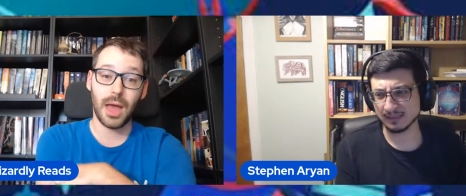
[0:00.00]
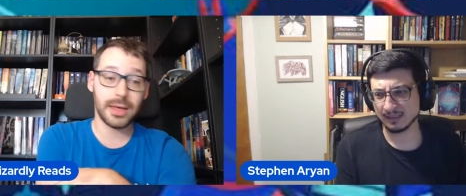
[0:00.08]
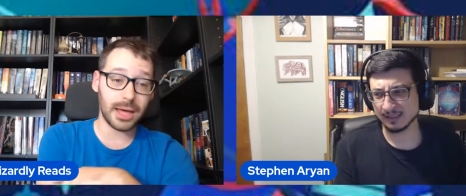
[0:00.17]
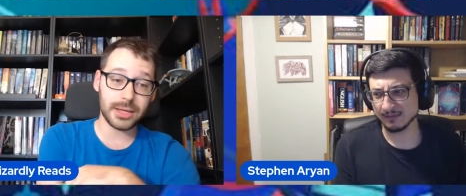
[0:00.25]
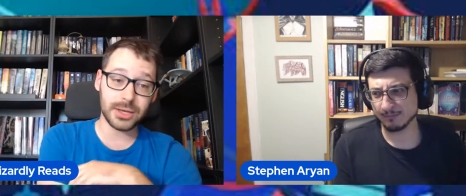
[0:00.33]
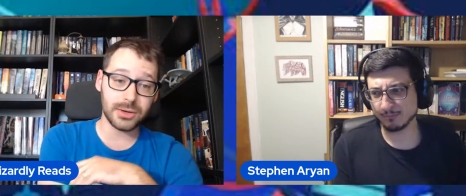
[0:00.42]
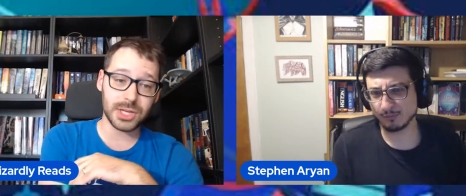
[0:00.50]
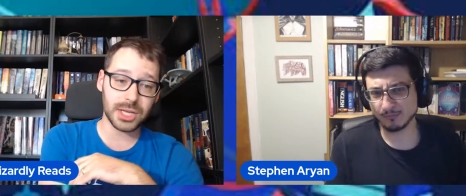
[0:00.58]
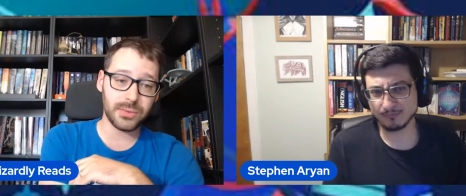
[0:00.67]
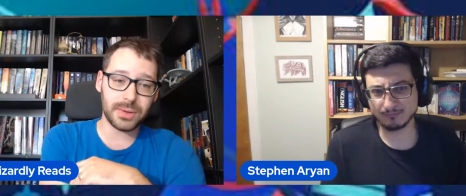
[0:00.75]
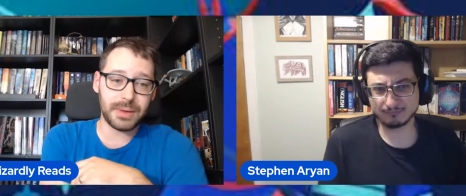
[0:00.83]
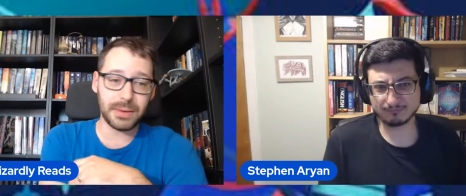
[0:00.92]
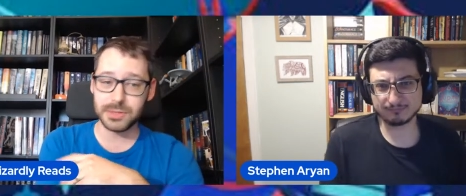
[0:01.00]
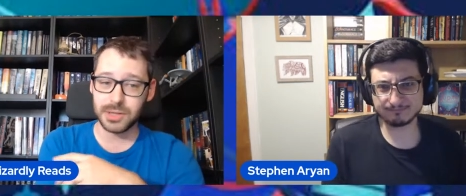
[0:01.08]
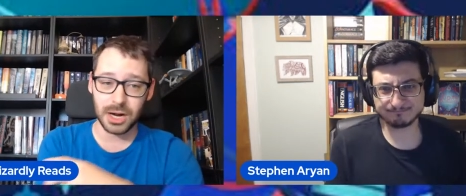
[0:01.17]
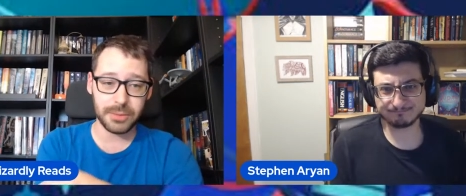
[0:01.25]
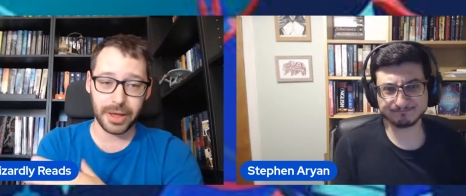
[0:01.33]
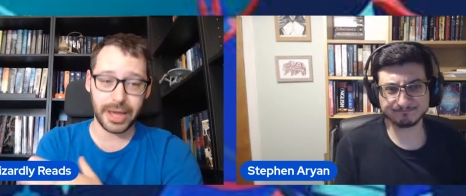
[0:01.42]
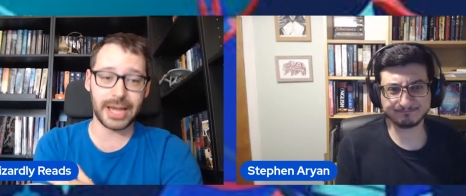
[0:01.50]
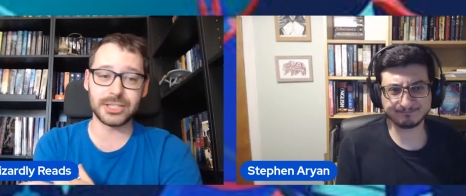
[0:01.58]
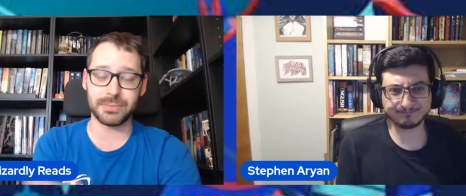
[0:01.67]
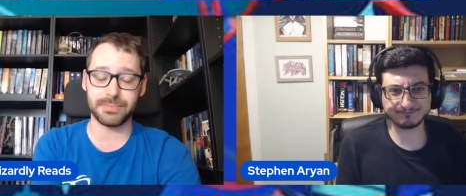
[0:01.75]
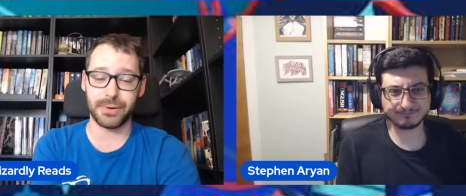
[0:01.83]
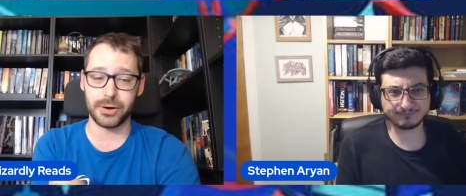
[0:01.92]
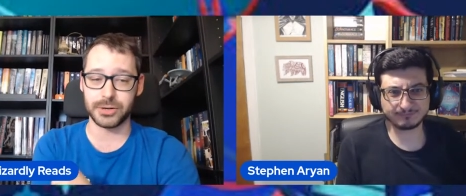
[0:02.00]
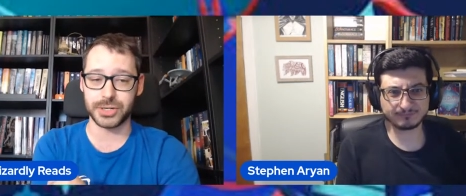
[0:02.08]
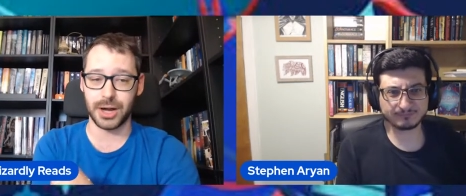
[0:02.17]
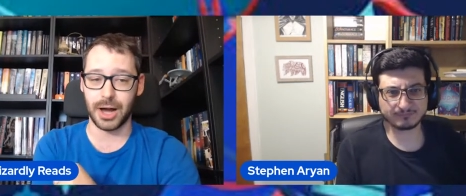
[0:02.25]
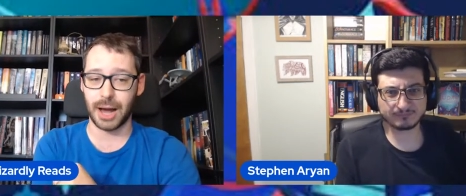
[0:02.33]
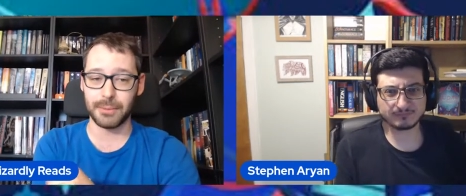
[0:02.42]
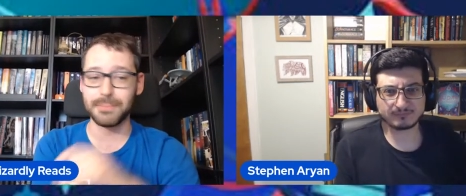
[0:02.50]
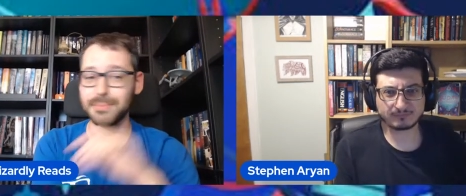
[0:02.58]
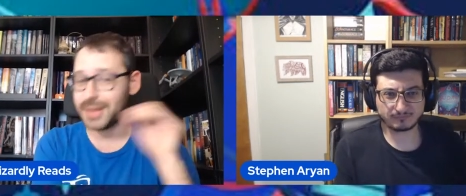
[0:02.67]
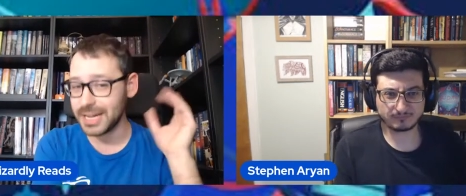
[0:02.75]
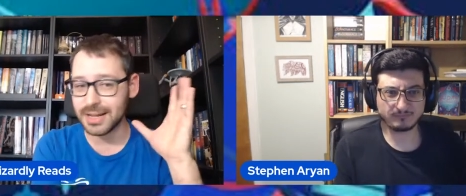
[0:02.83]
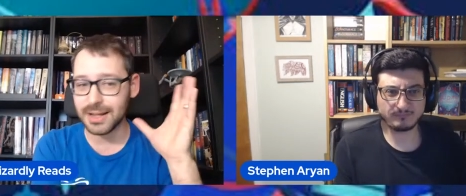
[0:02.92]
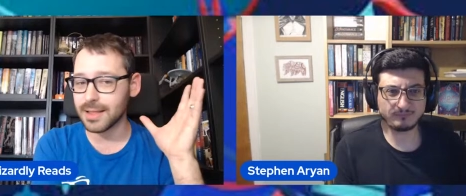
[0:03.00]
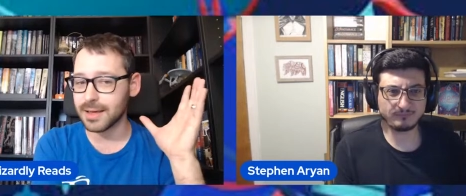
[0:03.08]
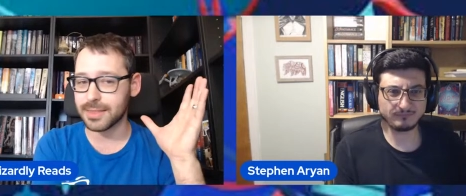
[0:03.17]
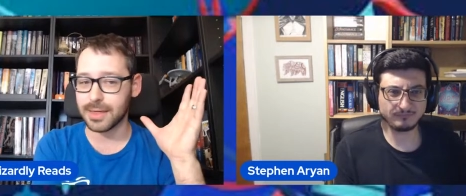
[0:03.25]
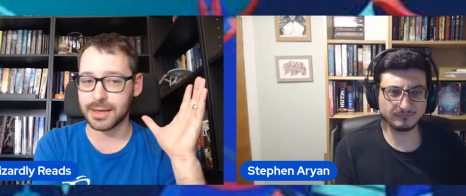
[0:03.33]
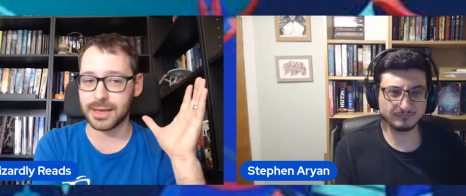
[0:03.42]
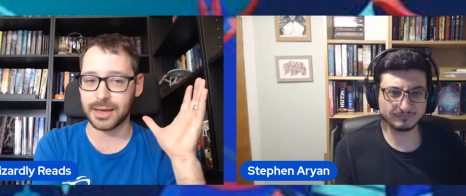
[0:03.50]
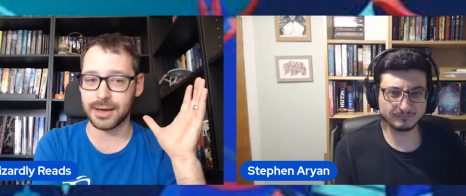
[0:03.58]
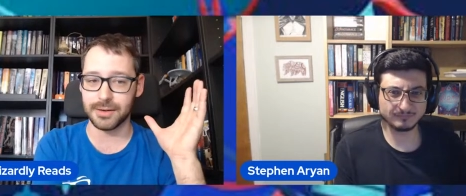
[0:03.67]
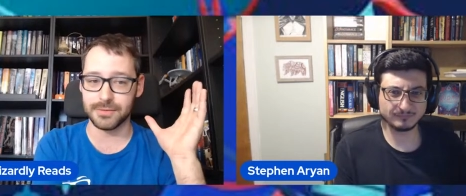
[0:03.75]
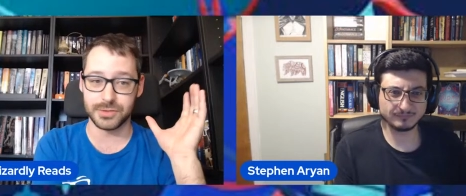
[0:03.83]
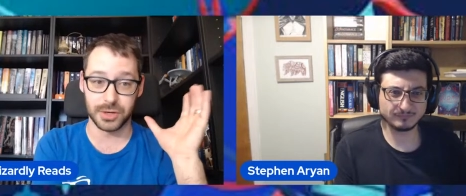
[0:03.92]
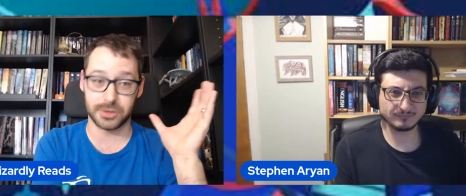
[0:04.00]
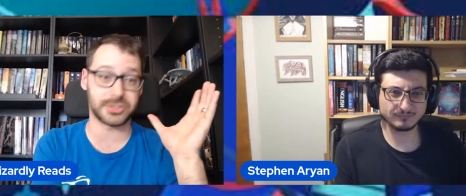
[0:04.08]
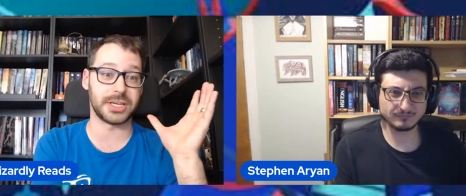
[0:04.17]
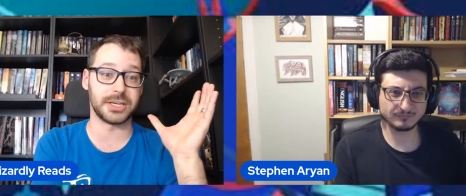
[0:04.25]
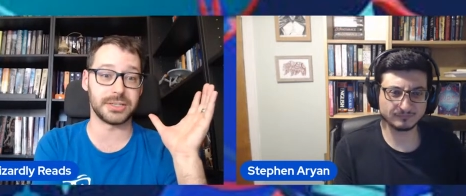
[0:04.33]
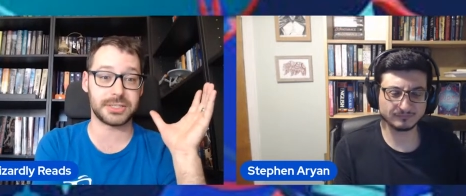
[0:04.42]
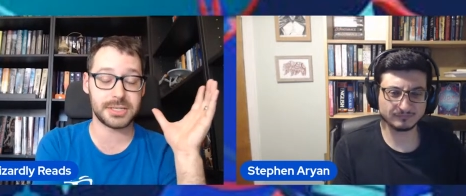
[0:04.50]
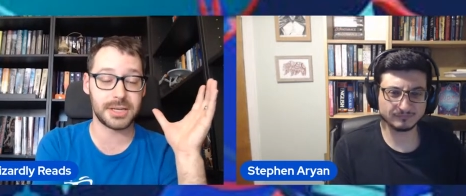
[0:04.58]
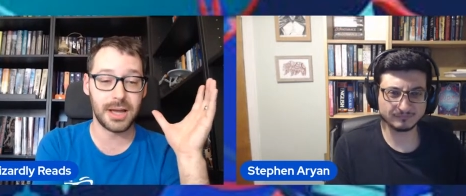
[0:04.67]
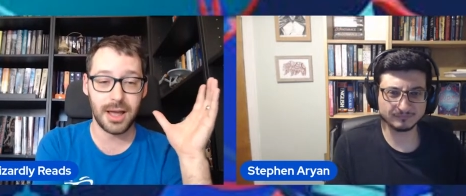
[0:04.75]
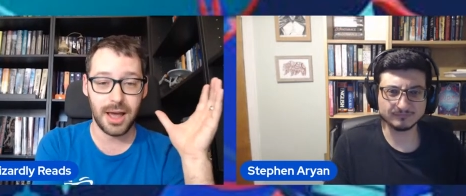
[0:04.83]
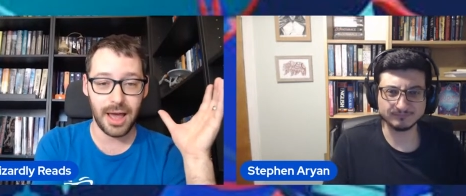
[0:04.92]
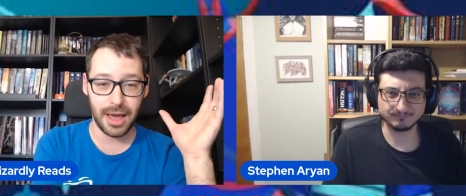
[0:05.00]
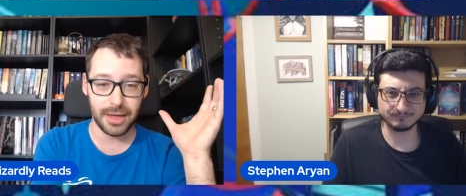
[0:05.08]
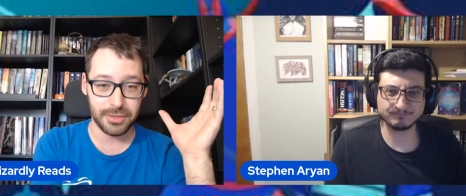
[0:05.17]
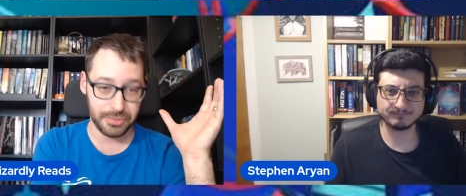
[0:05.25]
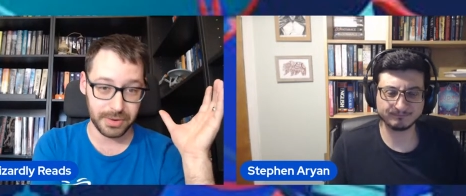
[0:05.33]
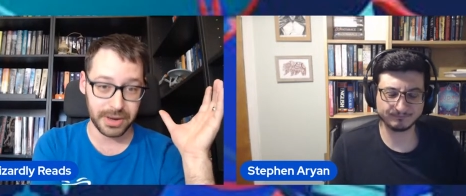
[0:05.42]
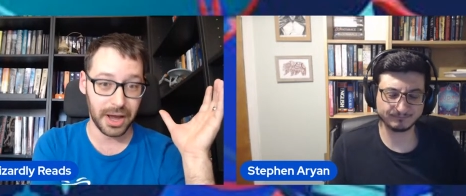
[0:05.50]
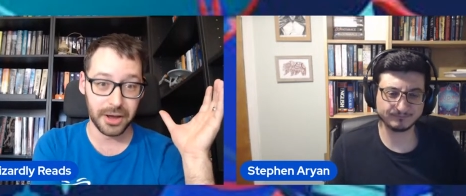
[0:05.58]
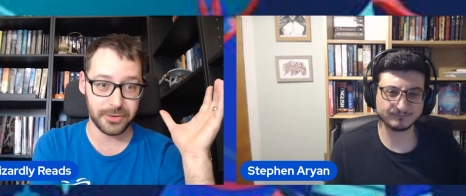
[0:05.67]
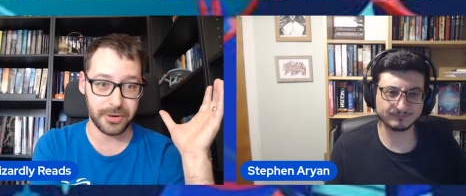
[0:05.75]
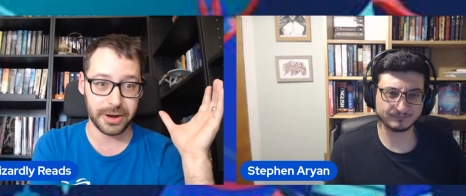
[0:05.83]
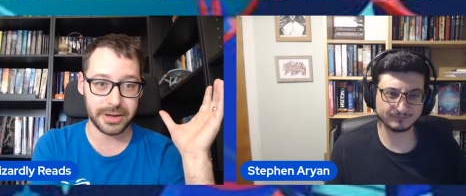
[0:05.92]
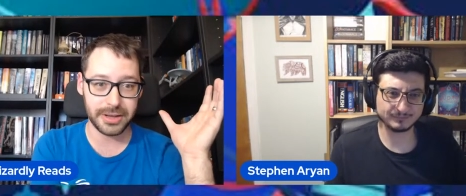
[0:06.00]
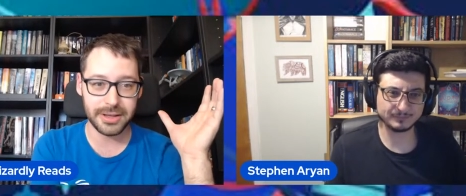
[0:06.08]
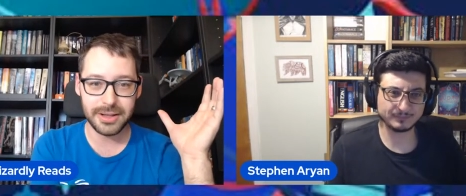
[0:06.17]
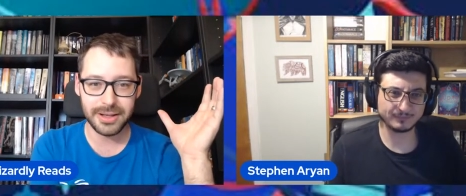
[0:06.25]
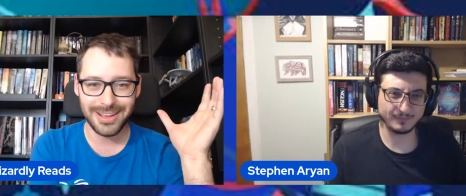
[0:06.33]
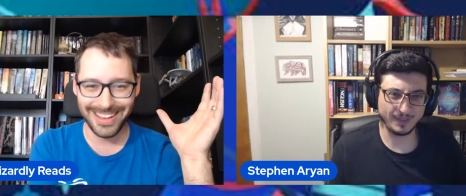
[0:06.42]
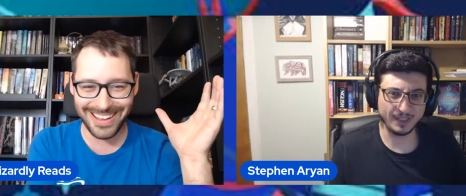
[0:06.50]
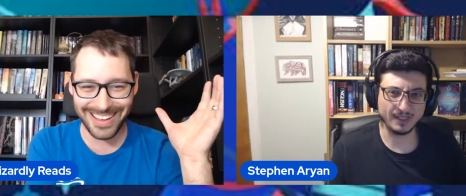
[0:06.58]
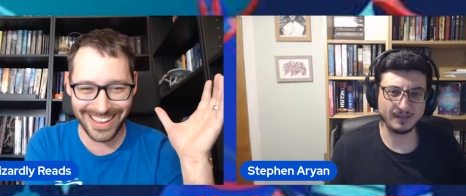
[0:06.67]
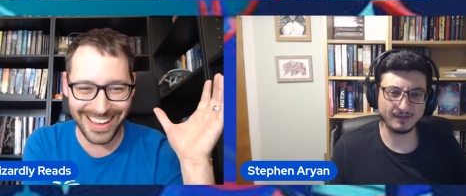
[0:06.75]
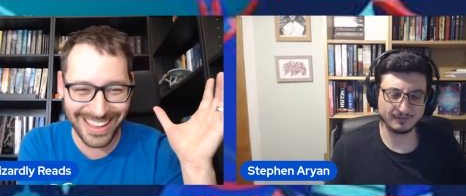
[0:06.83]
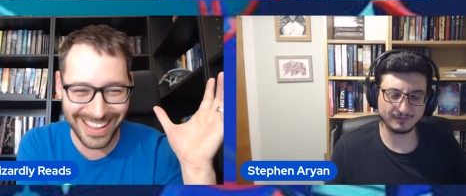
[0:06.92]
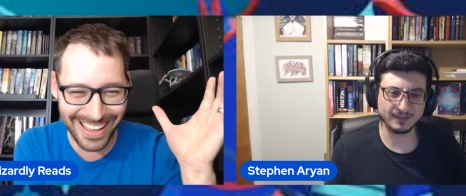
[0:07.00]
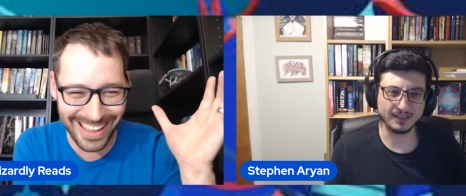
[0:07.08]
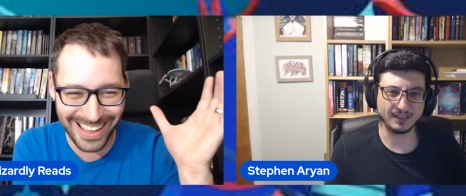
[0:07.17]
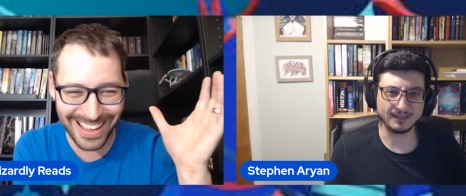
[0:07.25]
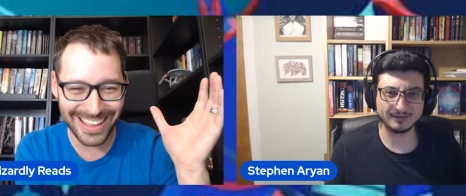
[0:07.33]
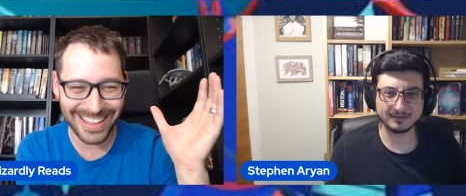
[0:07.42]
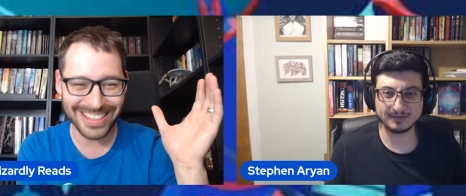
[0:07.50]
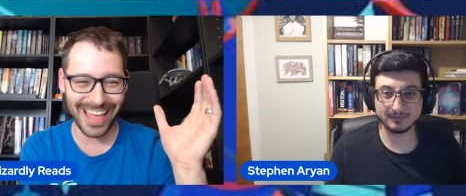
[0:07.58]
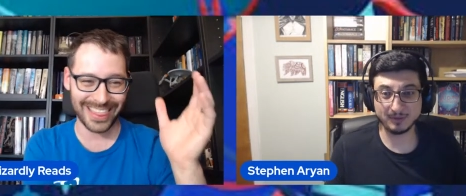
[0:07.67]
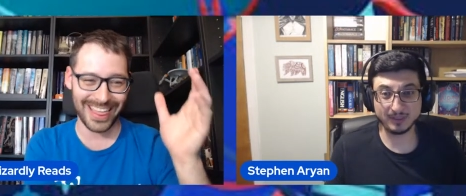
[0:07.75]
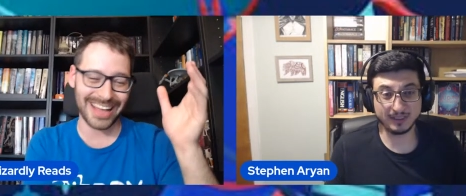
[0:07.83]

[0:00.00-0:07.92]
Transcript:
Speaker 1: Yeah, usually when people talk about ancient Persia, I'm immediately thinking of Xerxes mm. and 300. Yeah, yeah. Like but,